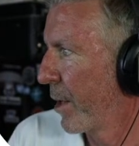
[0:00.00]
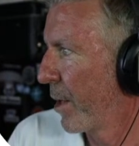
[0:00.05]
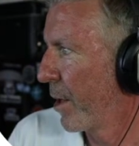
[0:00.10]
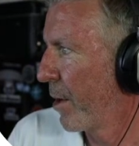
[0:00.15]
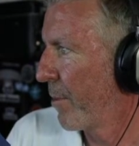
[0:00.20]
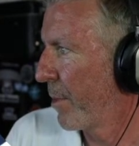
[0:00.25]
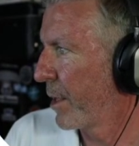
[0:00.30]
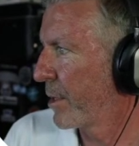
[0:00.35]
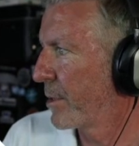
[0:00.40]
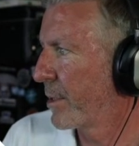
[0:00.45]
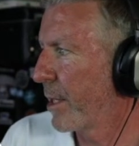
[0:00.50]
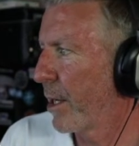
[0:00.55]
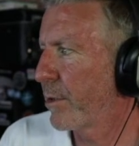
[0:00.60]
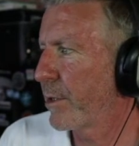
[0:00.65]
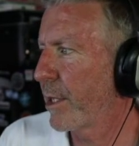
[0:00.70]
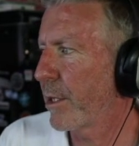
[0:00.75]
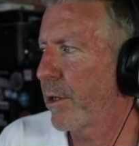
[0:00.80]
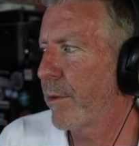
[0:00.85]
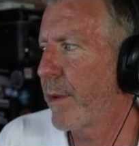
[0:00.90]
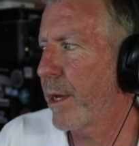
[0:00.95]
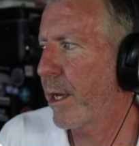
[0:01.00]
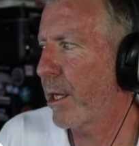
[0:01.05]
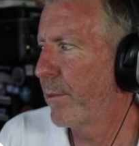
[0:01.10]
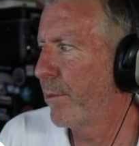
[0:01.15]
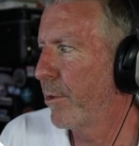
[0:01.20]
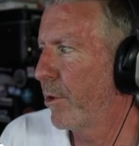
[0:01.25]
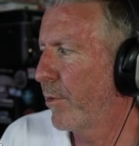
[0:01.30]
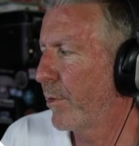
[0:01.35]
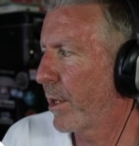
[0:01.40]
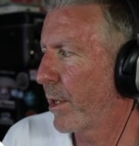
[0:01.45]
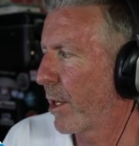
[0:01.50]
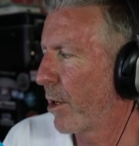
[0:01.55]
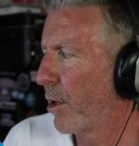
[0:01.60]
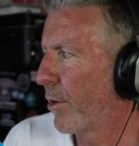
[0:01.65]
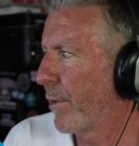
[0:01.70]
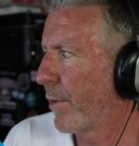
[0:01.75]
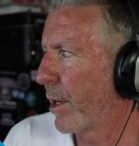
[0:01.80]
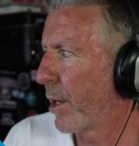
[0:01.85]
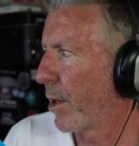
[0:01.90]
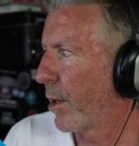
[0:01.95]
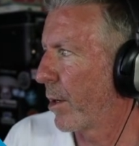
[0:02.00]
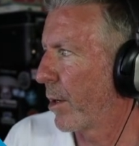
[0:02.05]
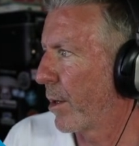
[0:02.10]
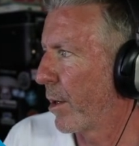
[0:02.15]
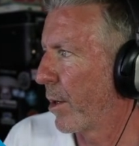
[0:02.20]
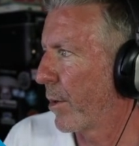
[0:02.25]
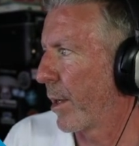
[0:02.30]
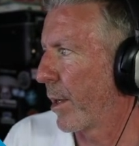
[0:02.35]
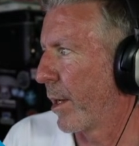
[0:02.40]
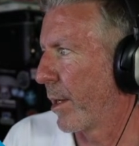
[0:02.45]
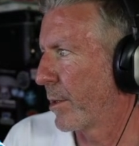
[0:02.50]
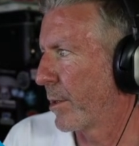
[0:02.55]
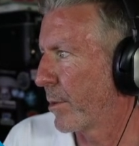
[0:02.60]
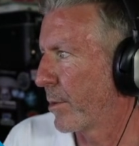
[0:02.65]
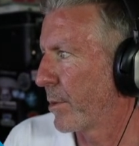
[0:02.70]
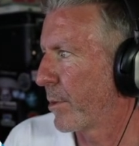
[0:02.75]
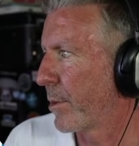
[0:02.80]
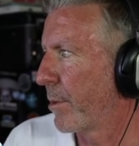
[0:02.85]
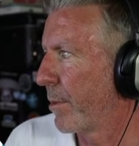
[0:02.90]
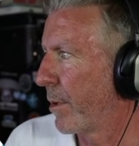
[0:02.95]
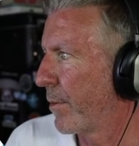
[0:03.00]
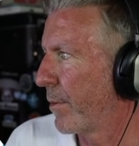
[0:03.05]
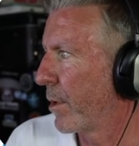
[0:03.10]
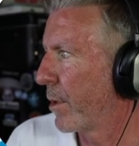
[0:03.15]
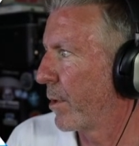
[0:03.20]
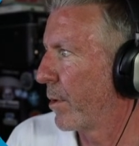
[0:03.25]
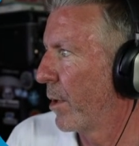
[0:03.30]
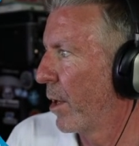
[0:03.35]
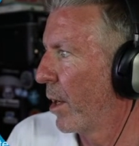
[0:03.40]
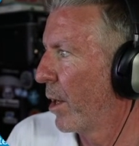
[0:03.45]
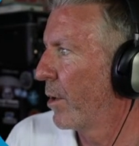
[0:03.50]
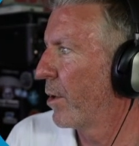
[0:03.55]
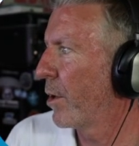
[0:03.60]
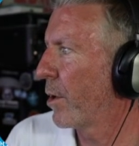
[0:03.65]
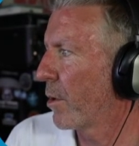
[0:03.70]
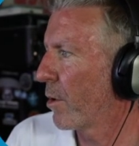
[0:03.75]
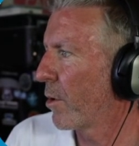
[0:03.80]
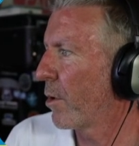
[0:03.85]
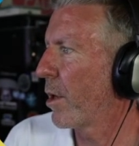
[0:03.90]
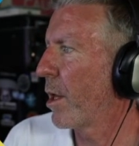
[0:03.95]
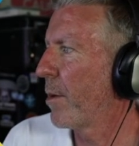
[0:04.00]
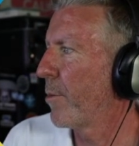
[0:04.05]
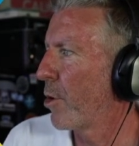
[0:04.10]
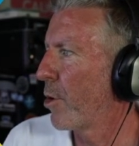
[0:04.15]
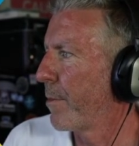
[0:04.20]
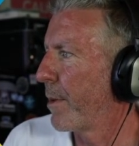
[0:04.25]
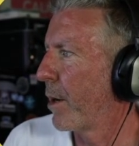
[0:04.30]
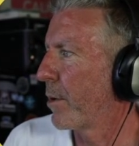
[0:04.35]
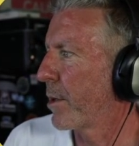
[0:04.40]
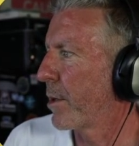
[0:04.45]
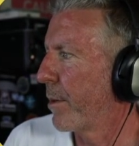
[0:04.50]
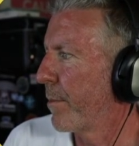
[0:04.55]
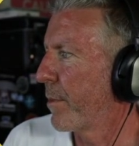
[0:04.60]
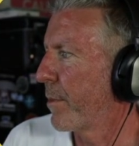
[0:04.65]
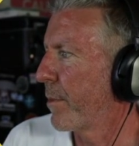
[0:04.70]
But it sounds like they're making a move to get over here. Okay, so it's with the Buffalo. You can learn a lot more about them. They